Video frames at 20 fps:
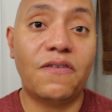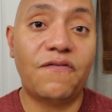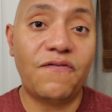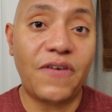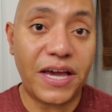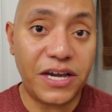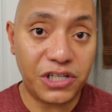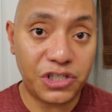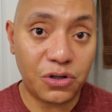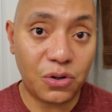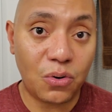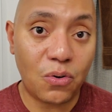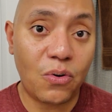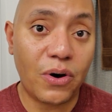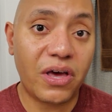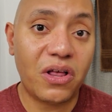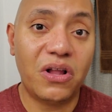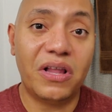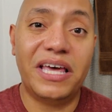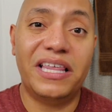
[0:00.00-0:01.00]
facial
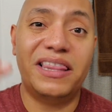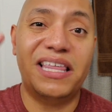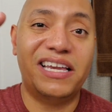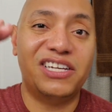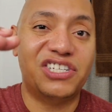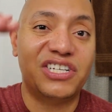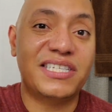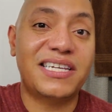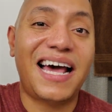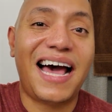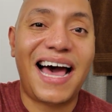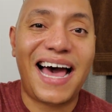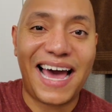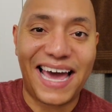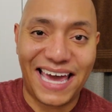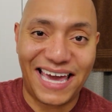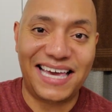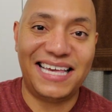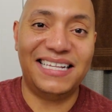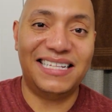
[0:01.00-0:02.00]
oil and then just
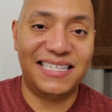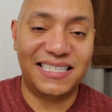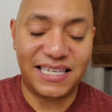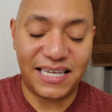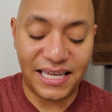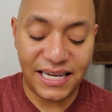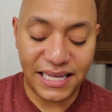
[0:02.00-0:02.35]
heightens it.